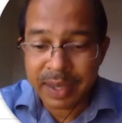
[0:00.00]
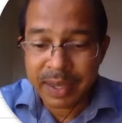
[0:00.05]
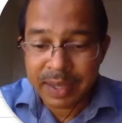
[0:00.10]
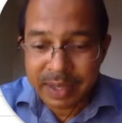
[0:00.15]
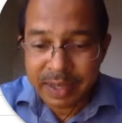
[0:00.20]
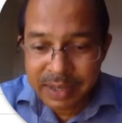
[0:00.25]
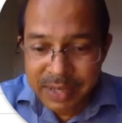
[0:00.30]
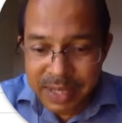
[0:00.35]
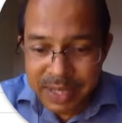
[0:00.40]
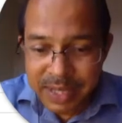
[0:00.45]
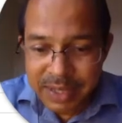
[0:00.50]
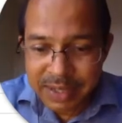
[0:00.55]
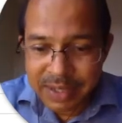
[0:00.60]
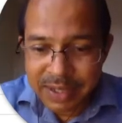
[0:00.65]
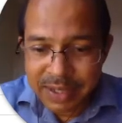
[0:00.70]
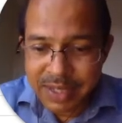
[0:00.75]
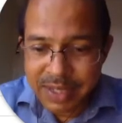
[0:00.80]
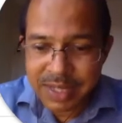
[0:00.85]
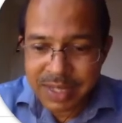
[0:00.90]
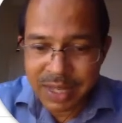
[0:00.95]

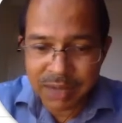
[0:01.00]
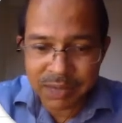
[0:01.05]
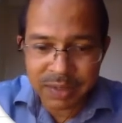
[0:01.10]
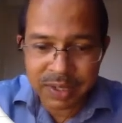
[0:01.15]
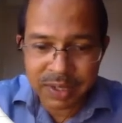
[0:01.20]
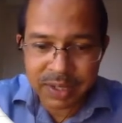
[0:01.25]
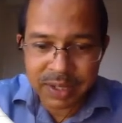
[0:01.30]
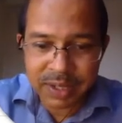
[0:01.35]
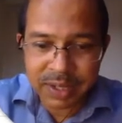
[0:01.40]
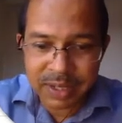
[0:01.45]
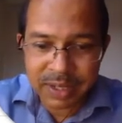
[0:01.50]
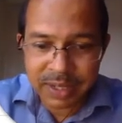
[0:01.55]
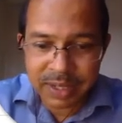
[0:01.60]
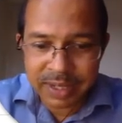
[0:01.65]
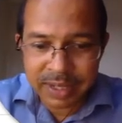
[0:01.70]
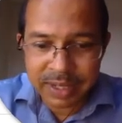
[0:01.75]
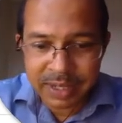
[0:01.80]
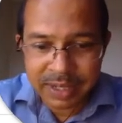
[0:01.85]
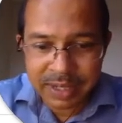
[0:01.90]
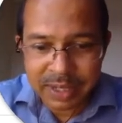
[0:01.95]
D37
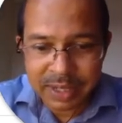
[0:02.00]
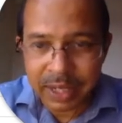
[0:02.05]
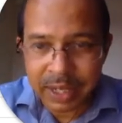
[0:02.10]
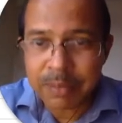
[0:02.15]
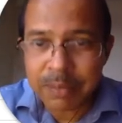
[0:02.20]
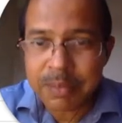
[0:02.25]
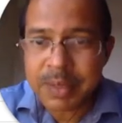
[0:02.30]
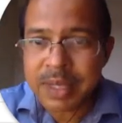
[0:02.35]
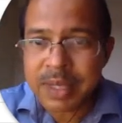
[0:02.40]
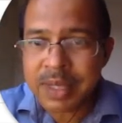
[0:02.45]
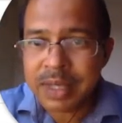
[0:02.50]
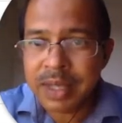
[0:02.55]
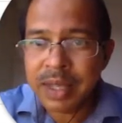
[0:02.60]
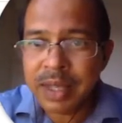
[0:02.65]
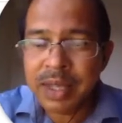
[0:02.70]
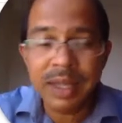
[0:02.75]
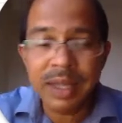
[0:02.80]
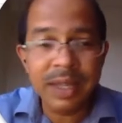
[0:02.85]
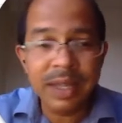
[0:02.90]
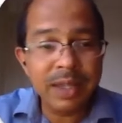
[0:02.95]
times
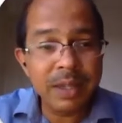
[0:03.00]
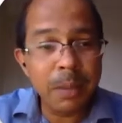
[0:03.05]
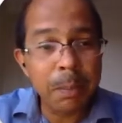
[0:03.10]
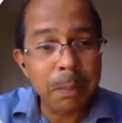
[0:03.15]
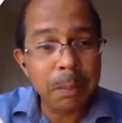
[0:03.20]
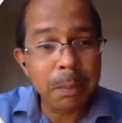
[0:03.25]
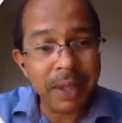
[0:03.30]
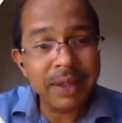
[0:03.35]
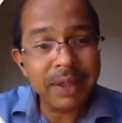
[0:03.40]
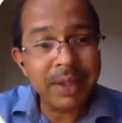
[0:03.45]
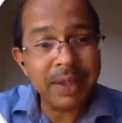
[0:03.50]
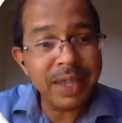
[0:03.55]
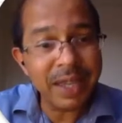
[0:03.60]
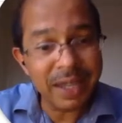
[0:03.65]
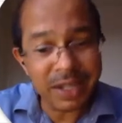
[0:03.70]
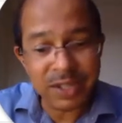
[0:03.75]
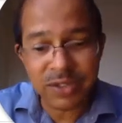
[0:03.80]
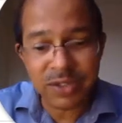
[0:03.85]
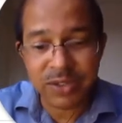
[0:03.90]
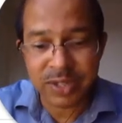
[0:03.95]
the monthly
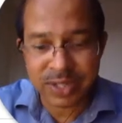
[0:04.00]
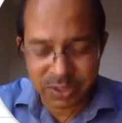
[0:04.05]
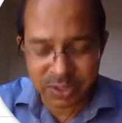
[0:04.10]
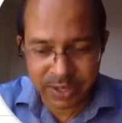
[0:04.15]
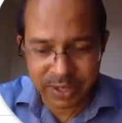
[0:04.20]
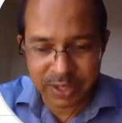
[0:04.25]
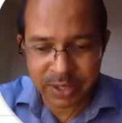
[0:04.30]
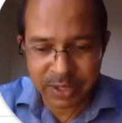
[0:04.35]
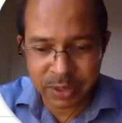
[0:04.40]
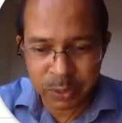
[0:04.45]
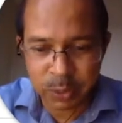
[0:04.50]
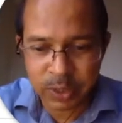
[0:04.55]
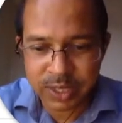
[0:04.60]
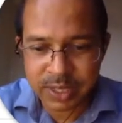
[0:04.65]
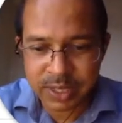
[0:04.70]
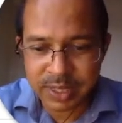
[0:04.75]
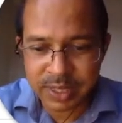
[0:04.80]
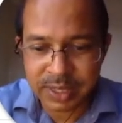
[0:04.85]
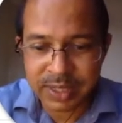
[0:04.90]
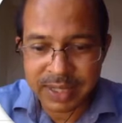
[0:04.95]
interest rate, which is
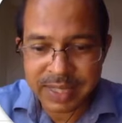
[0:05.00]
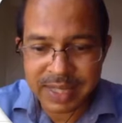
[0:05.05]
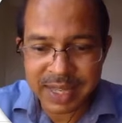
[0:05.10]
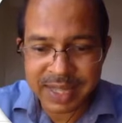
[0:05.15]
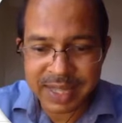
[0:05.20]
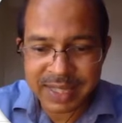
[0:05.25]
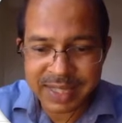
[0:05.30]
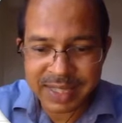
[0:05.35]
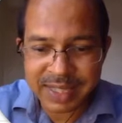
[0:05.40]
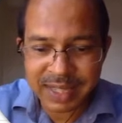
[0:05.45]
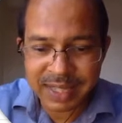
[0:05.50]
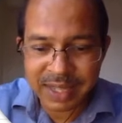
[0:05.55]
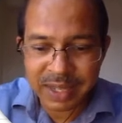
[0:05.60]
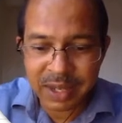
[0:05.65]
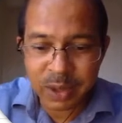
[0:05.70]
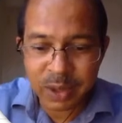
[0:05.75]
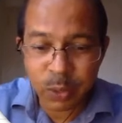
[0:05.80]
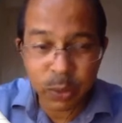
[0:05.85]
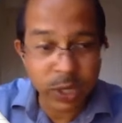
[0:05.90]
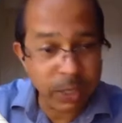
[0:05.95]
in this case,
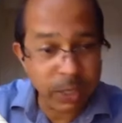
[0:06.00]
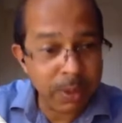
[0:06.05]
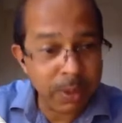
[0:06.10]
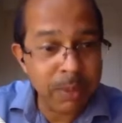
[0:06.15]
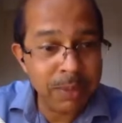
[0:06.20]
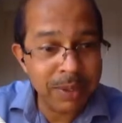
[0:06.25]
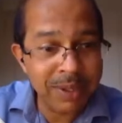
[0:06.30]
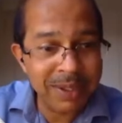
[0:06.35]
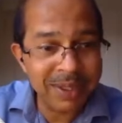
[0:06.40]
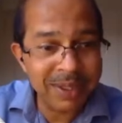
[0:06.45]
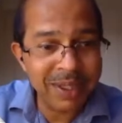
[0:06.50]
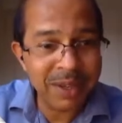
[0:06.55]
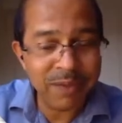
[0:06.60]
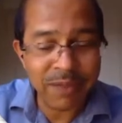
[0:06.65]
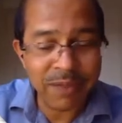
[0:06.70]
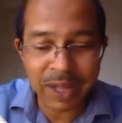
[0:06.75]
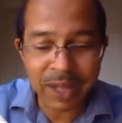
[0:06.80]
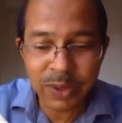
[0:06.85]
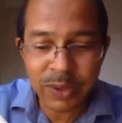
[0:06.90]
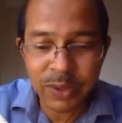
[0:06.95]
we remember that
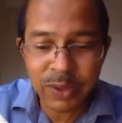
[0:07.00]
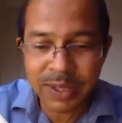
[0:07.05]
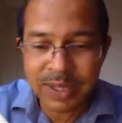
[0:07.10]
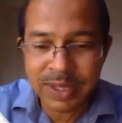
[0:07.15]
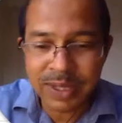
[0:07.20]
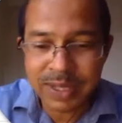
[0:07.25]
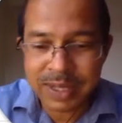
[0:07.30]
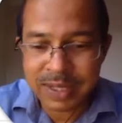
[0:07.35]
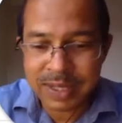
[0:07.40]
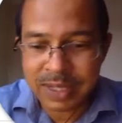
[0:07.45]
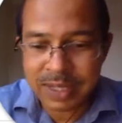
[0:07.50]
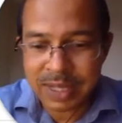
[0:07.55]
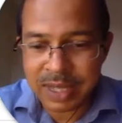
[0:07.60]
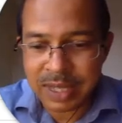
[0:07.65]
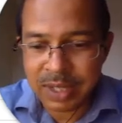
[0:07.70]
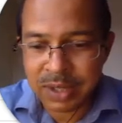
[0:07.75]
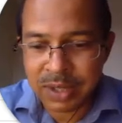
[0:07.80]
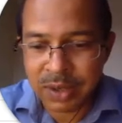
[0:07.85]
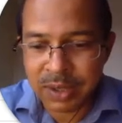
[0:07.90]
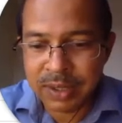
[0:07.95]
value
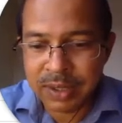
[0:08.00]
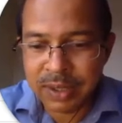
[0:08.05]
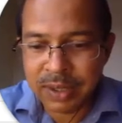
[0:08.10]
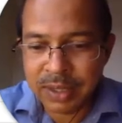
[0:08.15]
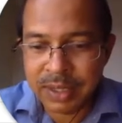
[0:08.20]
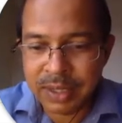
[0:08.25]
$3.